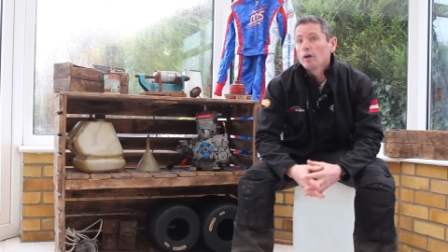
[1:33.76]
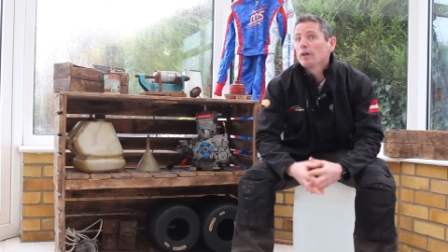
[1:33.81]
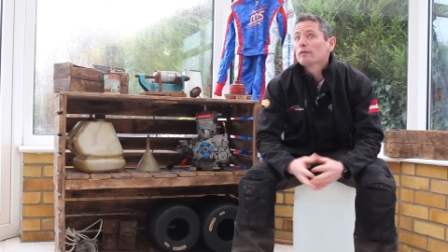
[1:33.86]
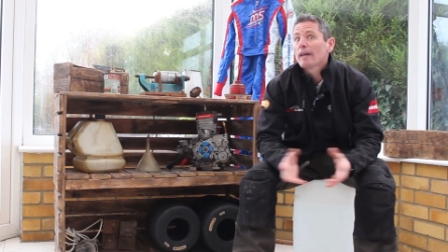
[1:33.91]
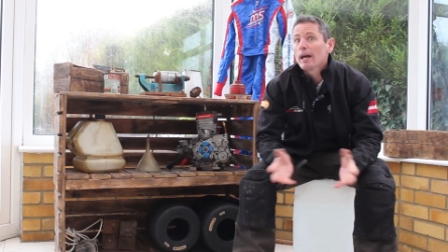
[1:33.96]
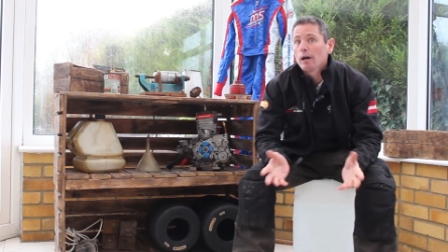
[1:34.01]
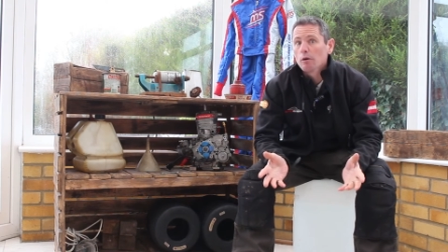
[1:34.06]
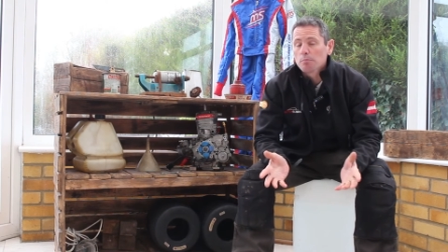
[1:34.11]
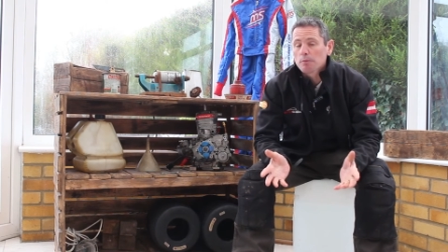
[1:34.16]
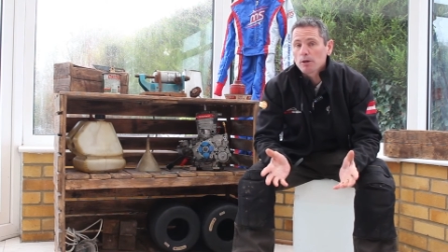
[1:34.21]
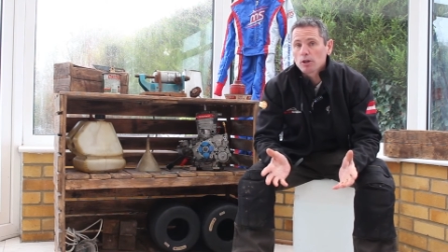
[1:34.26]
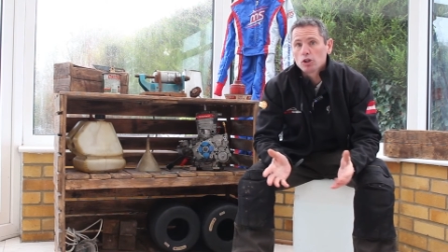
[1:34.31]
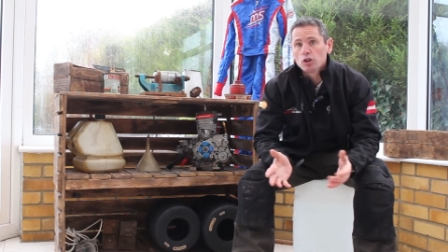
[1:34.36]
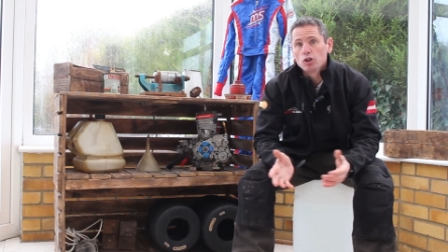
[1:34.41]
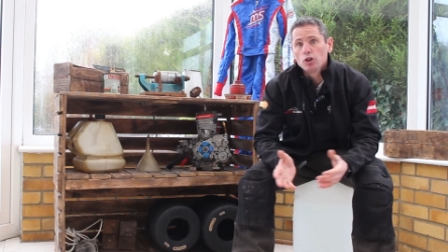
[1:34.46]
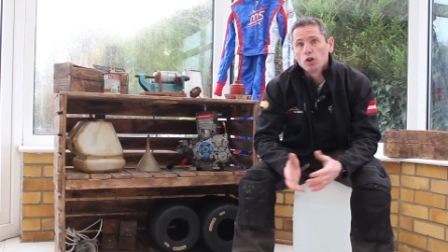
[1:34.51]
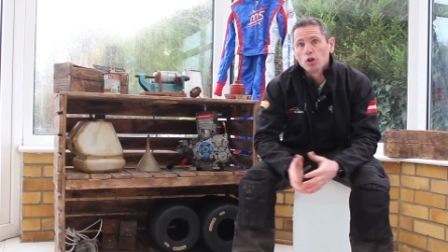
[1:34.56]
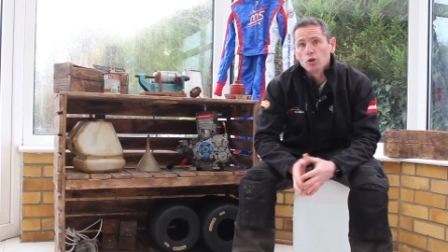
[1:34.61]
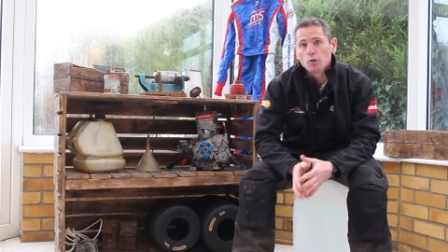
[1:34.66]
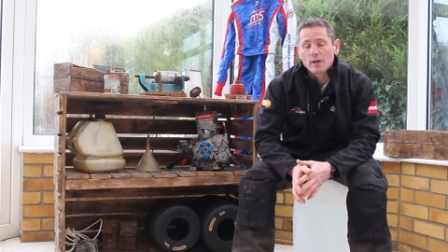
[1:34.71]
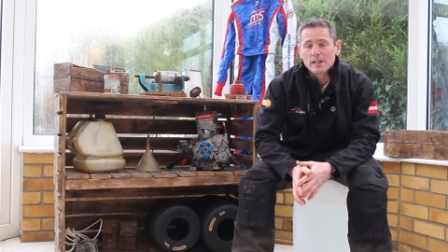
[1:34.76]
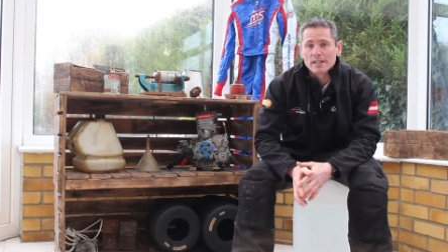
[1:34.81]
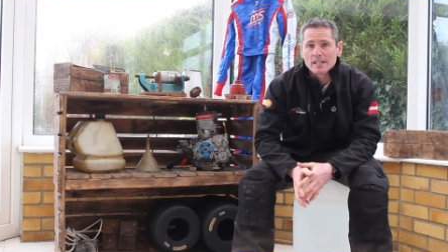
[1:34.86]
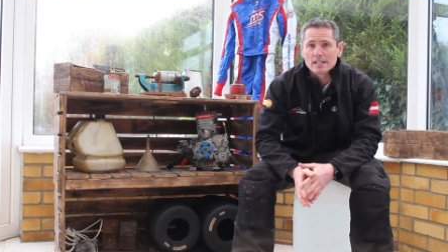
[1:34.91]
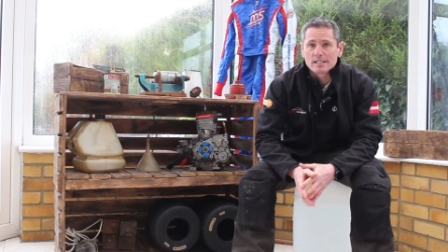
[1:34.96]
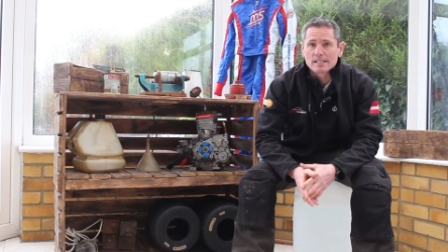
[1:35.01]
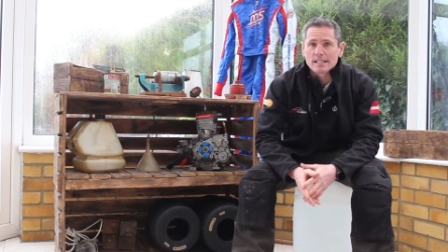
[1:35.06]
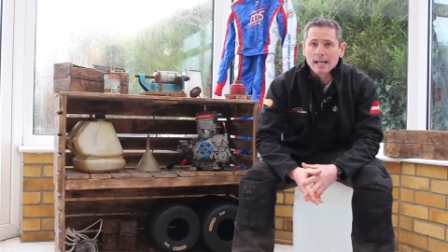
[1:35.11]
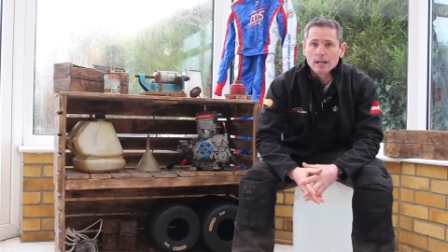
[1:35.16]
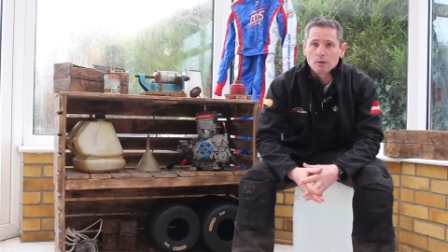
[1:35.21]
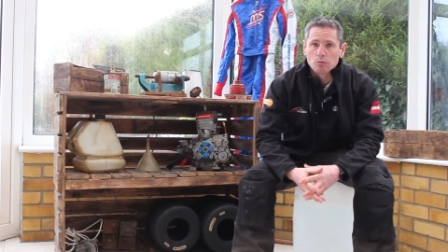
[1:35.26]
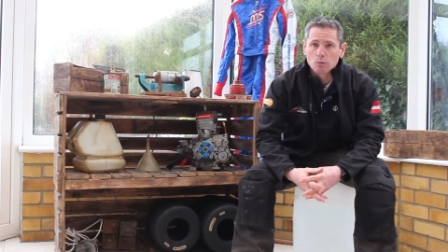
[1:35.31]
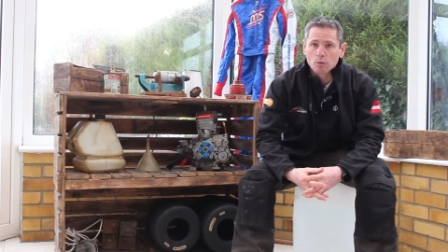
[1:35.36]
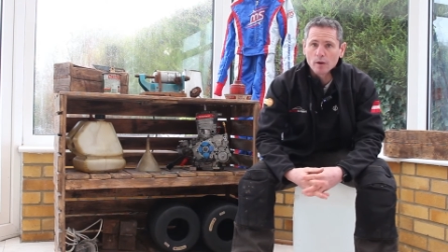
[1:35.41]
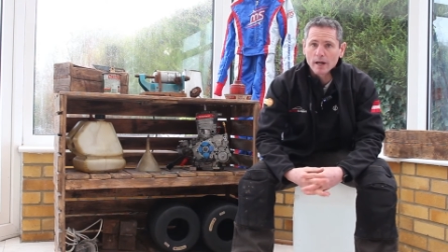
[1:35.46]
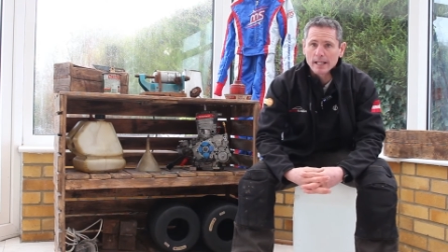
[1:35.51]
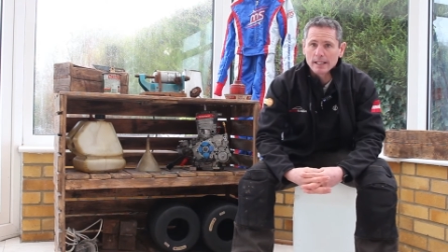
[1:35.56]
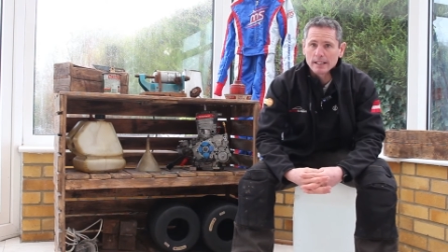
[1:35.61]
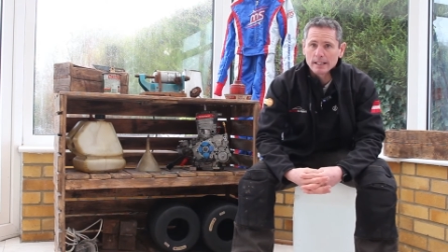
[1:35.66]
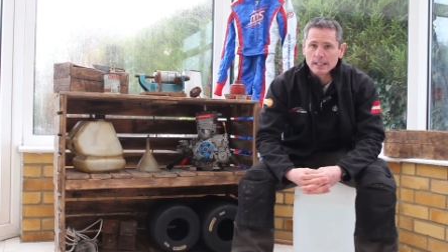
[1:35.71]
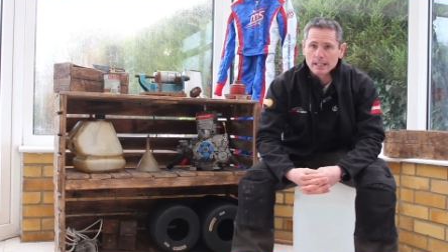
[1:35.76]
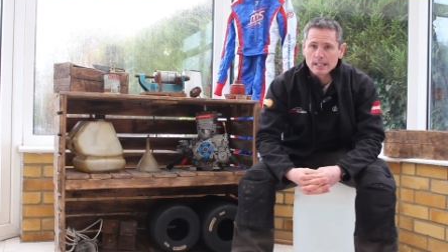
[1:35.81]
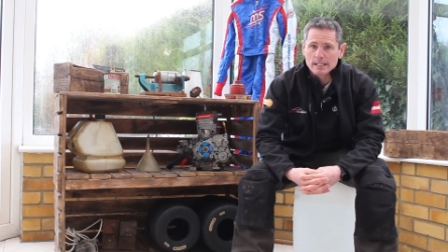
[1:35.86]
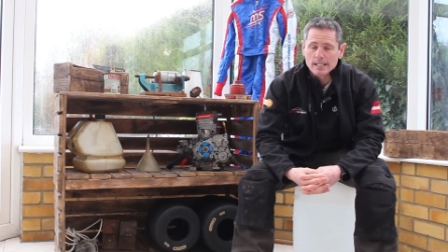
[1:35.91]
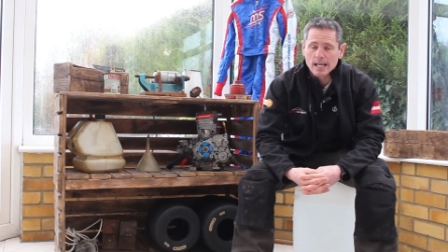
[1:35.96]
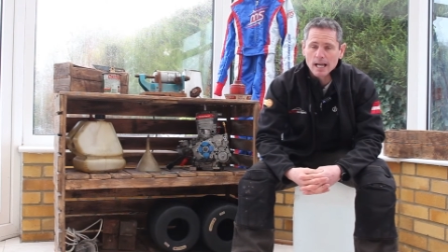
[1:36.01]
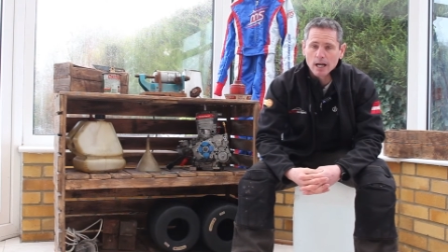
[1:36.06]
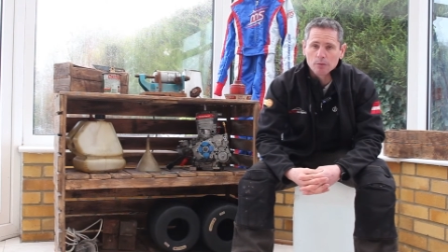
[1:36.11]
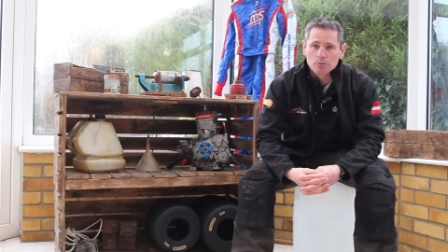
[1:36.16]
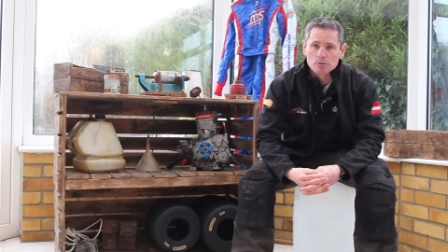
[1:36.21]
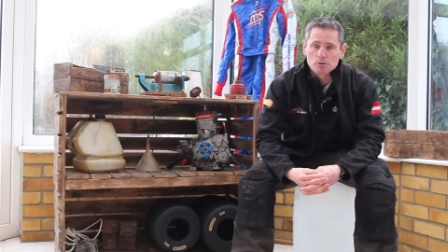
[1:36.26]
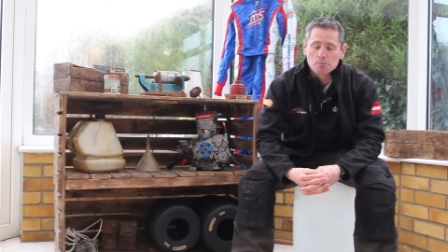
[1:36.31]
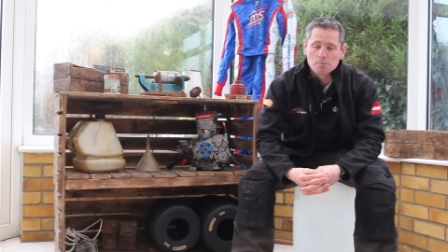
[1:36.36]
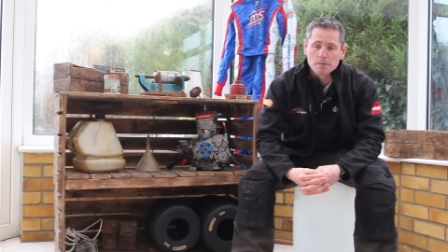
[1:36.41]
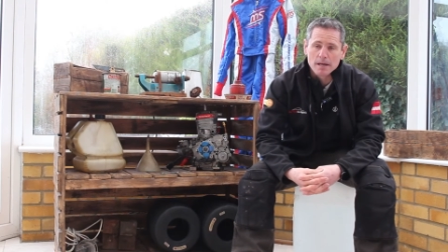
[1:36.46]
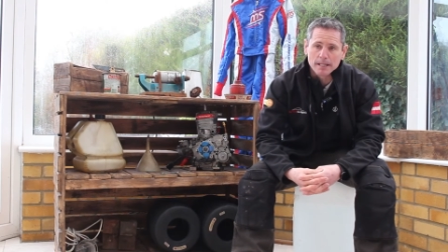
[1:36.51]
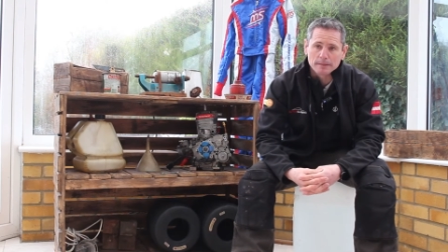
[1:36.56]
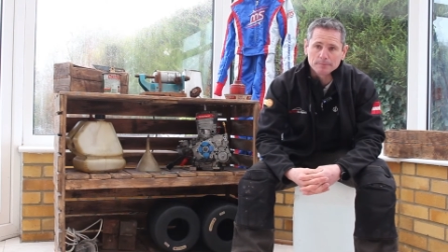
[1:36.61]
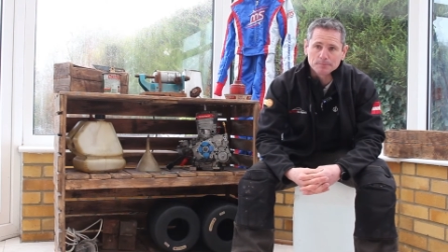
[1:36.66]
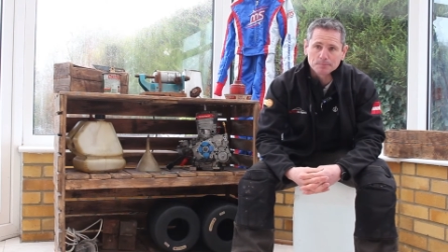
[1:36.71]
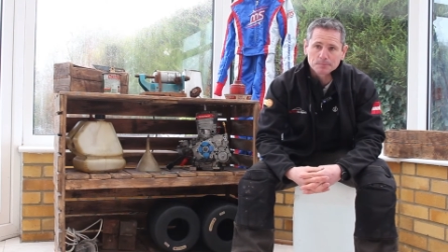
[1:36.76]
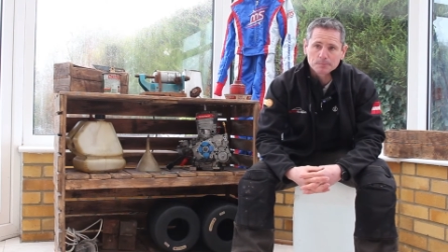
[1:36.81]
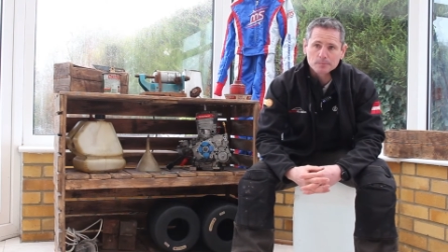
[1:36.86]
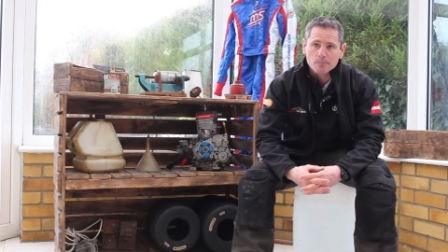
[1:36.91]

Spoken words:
help you in the same way that it's helped me.